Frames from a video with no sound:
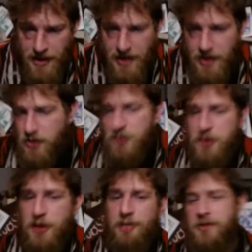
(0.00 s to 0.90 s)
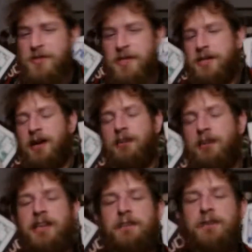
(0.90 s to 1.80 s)
Usually, most of the time,
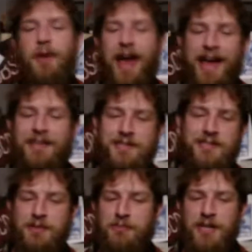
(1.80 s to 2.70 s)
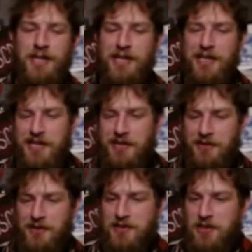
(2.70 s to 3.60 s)
like if you ask somebody
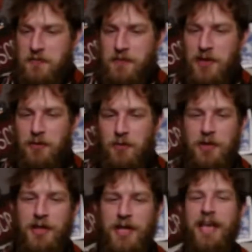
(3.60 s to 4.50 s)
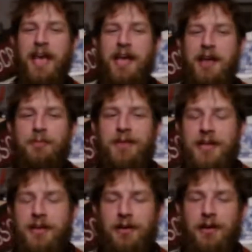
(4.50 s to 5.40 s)
in the steel fighting world, like, "Hey, I'm
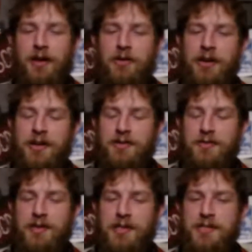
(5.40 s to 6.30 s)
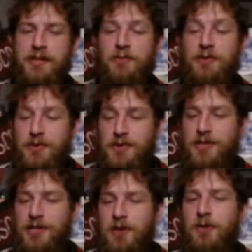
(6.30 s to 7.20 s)
here. How can I do this?" They will
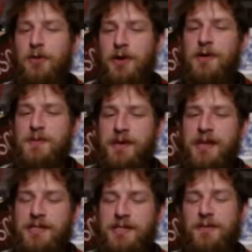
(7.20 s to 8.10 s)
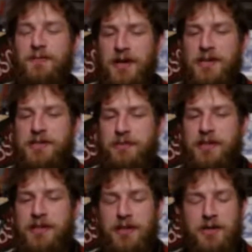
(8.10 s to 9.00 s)
usually go to one of those pages or find somebody
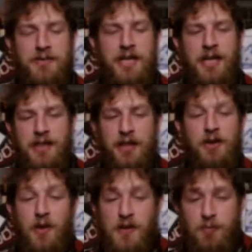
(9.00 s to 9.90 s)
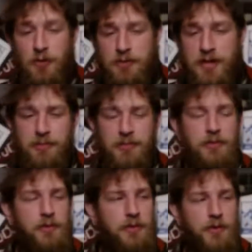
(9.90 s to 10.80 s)
that knows more people
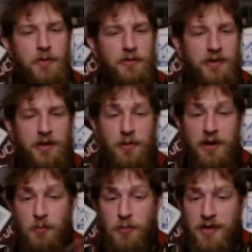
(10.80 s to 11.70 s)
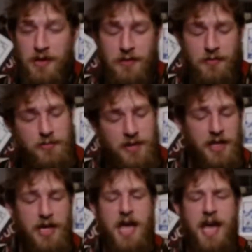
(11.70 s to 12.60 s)
or knows like where everybody lives and be
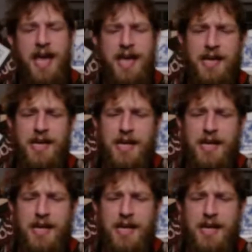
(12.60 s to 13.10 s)
like, "Hey,